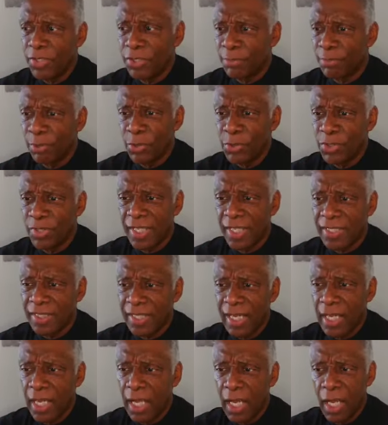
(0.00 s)
Suppose they
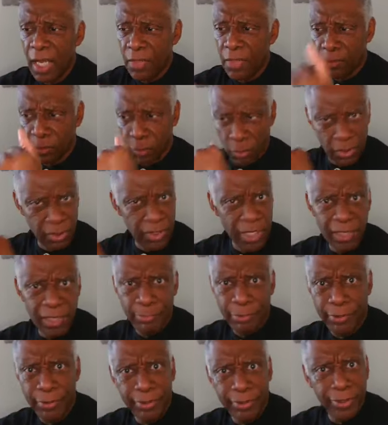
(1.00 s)
say, the Lord has not
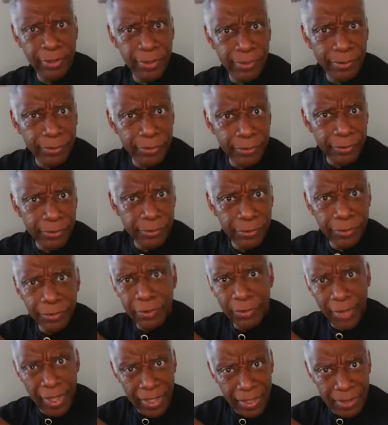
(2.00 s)
appeared to you. You're
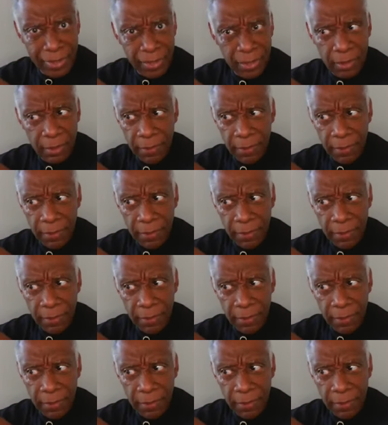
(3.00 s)
crazy.